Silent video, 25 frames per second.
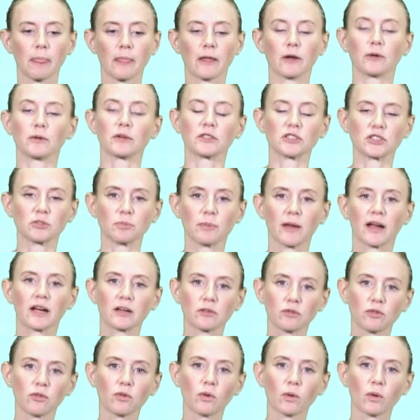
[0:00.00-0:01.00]

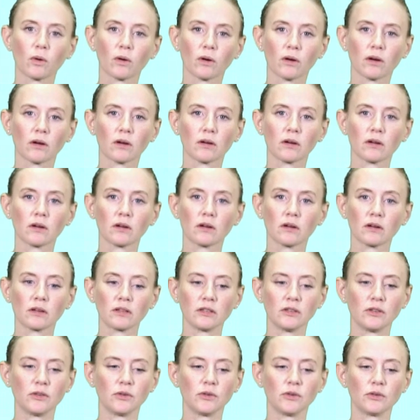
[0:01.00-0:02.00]
respect for.
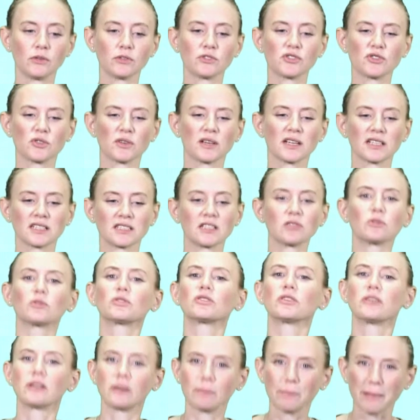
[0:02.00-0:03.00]
You to an extent
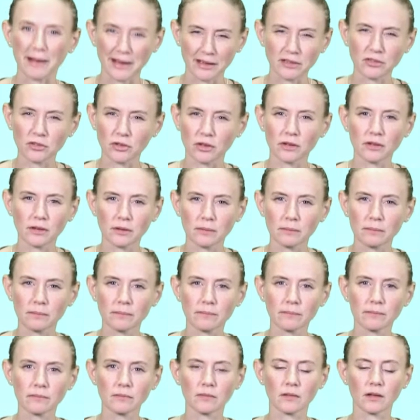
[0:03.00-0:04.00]
also depend on
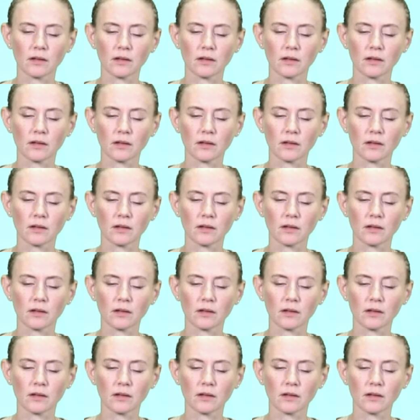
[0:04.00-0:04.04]
them.